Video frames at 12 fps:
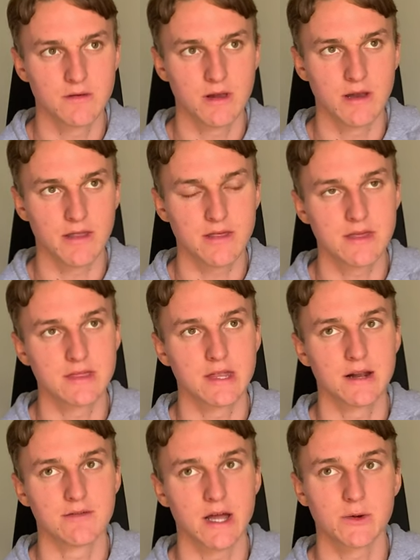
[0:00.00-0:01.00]
another thing
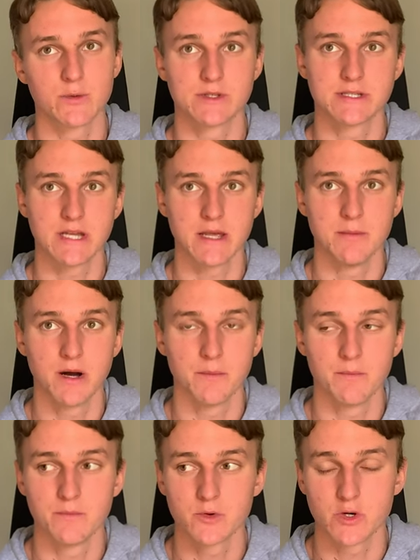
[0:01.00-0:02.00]
that I liked was
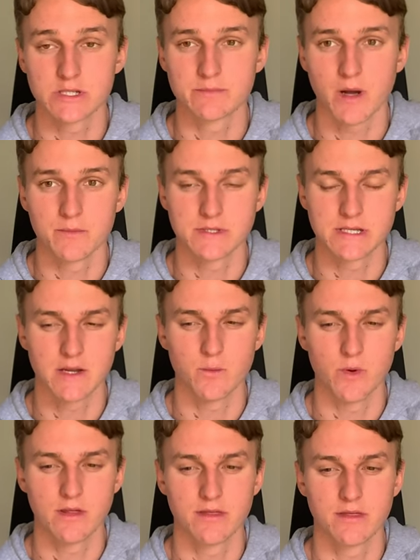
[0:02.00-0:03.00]
C-Bum, Chris Bumstead
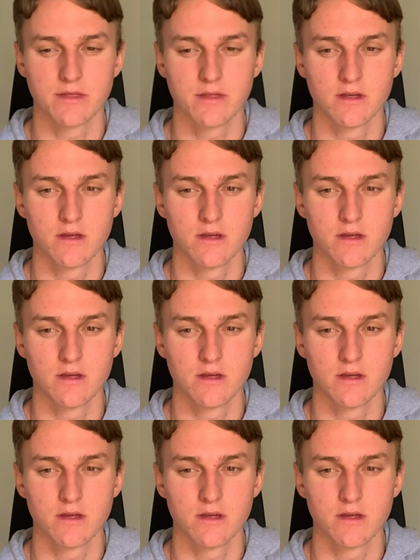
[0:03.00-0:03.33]
with